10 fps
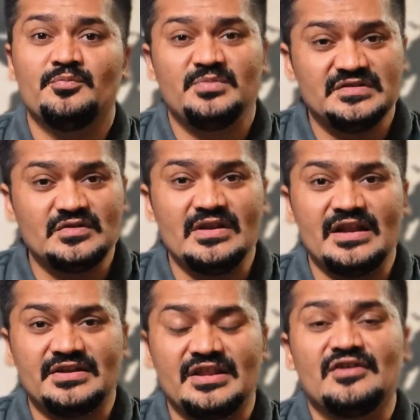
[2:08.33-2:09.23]

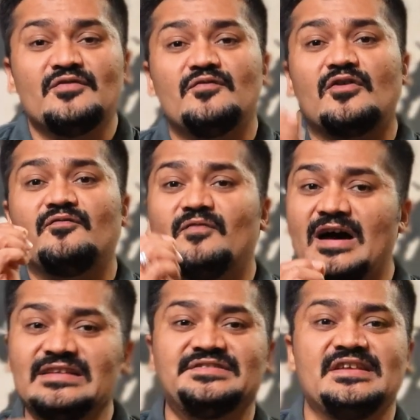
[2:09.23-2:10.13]
piezoelectric for
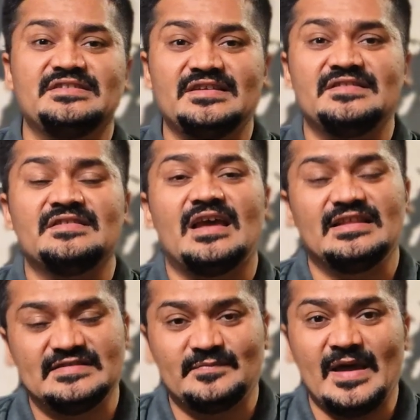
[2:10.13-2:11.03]
fast changes
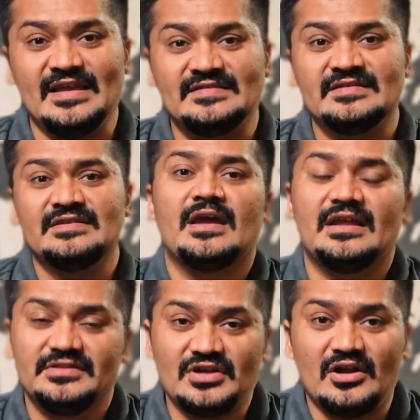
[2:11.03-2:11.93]
and spikes,
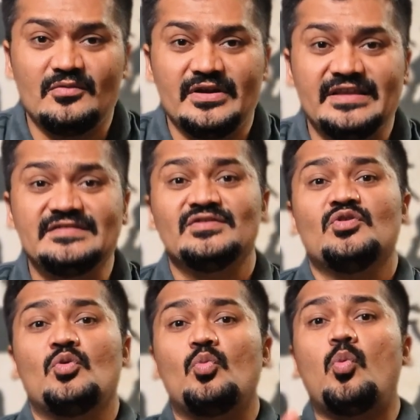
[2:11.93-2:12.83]
and third one is
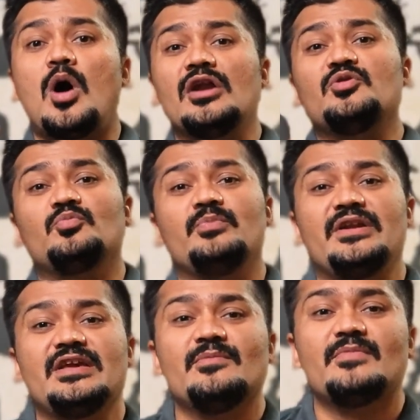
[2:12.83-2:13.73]
what
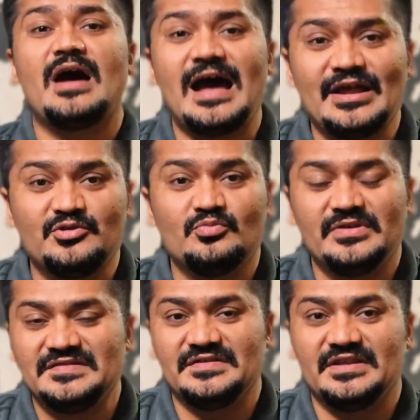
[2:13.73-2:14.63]
medium are you
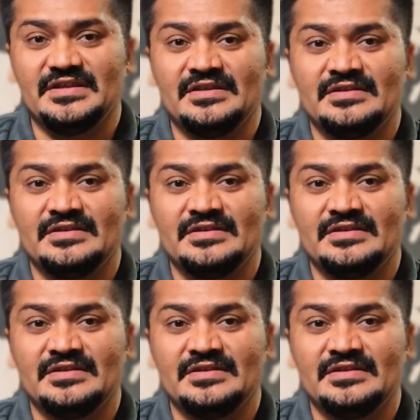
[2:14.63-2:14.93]
measuring?